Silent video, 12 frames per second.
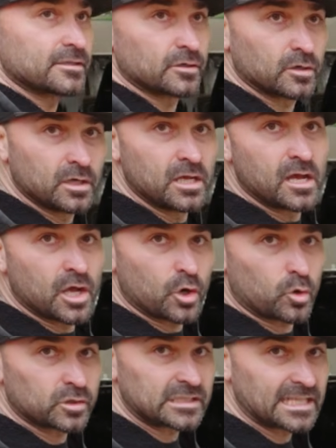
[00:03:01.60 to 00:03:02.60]
to an
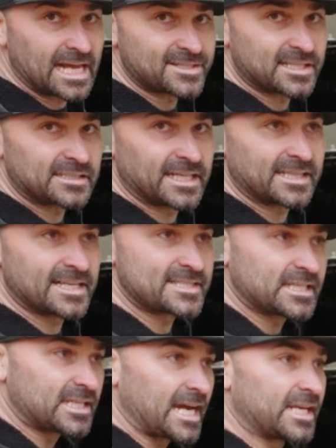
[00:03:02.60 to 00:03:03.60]
old classic like
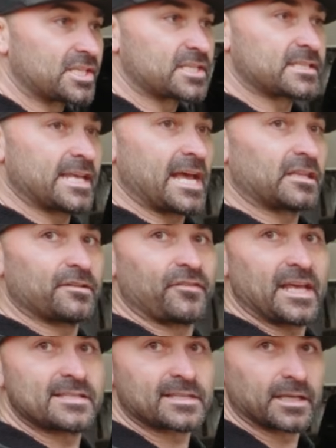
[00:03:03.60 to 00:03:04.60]
this. It kind of just
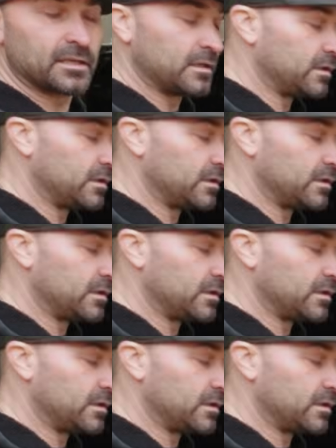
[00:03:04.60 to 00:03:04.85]
elevates it.